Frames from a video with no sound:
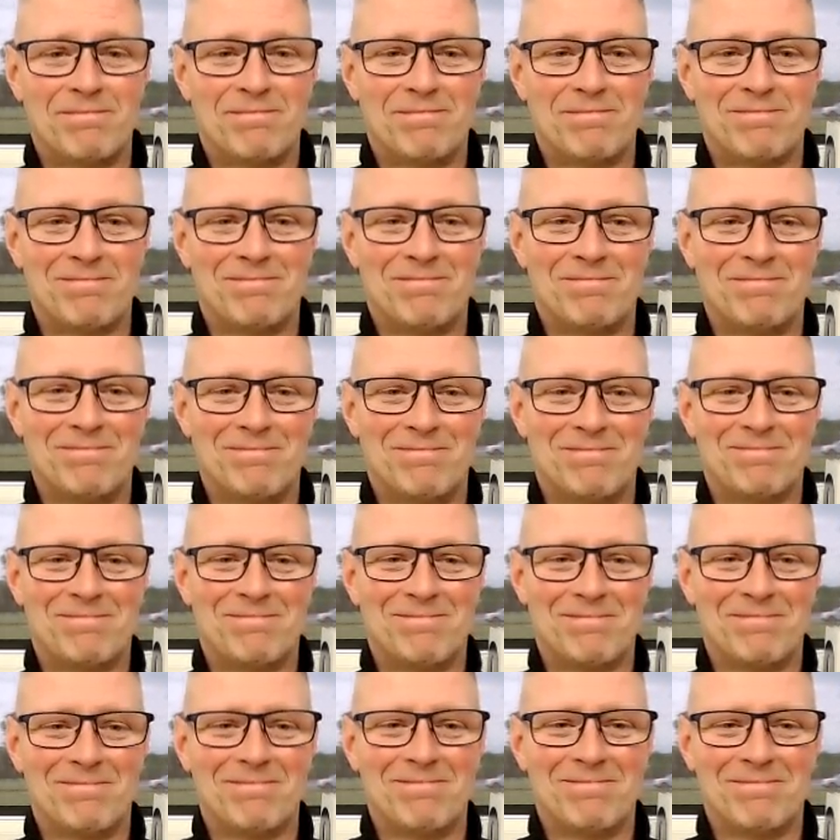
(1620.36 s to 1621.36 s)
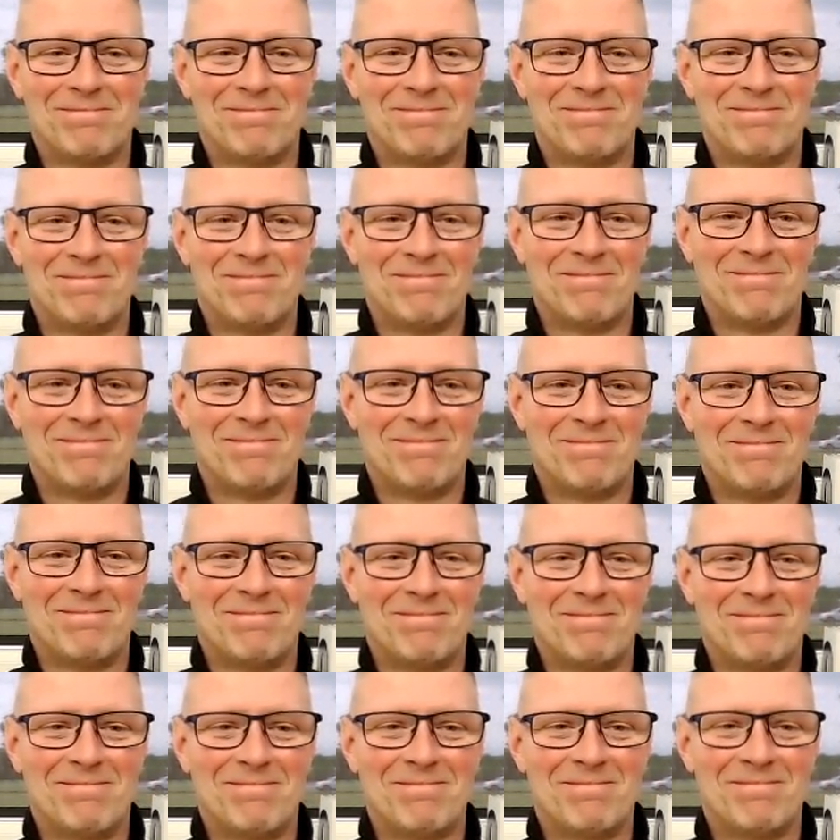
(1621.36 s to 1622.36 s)

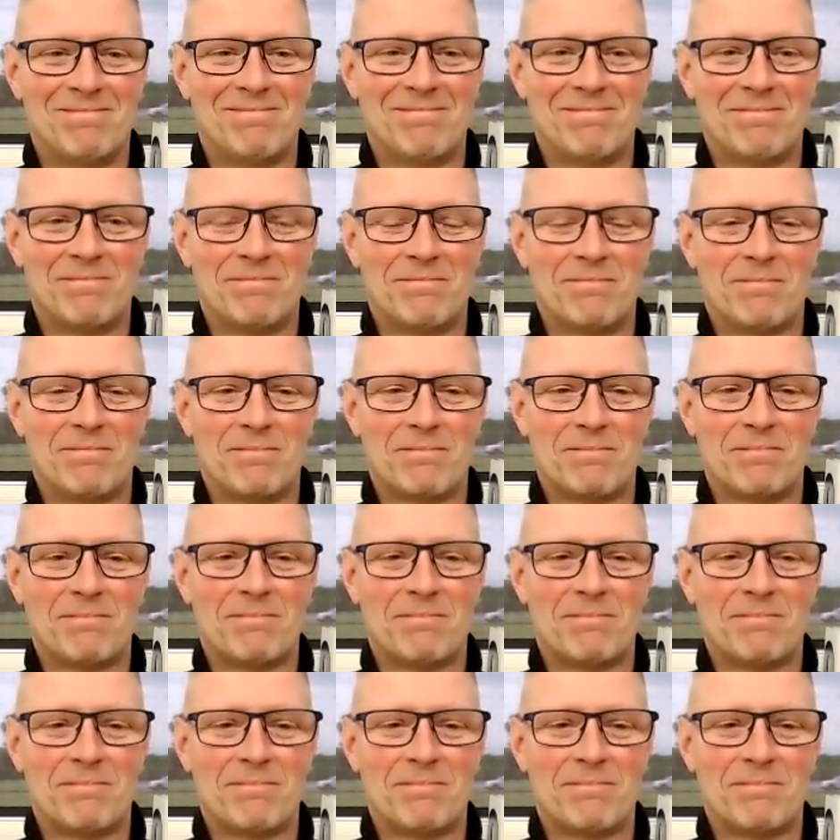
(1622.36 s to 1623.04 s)
(silent)